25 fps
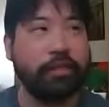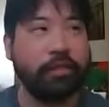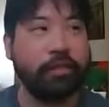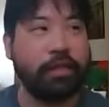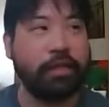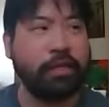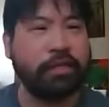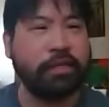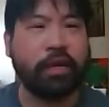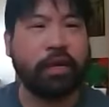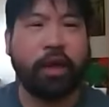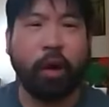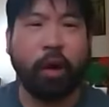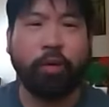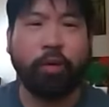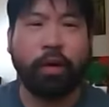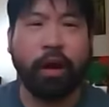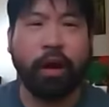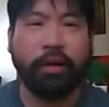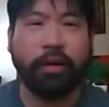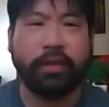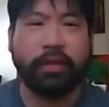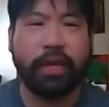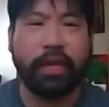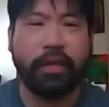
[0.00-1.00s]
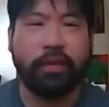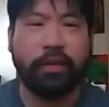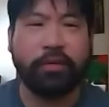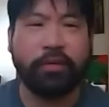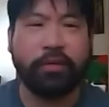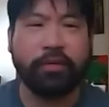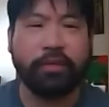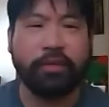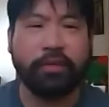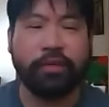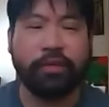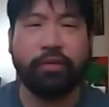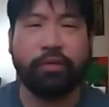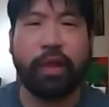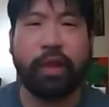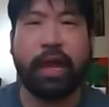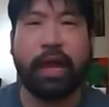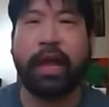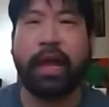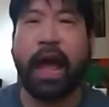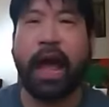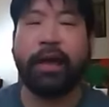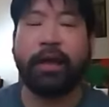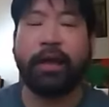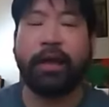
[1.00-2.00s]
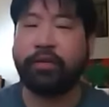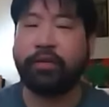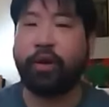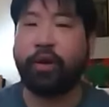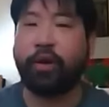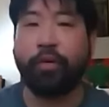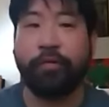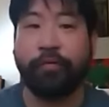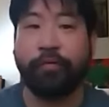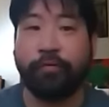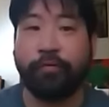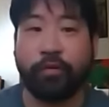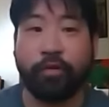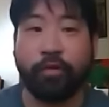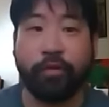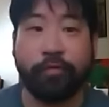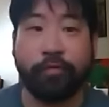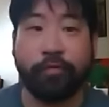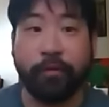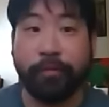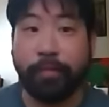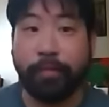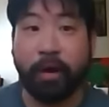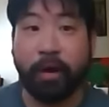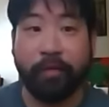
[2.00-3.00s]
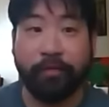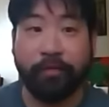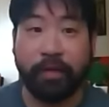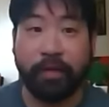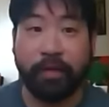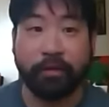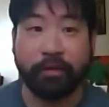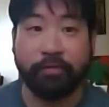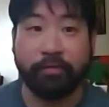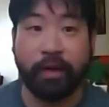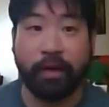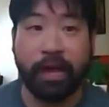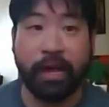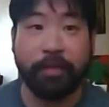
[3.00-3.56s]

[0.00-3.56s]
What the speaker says: It's a go-kart they use to, like, I guess, go through a football field, right?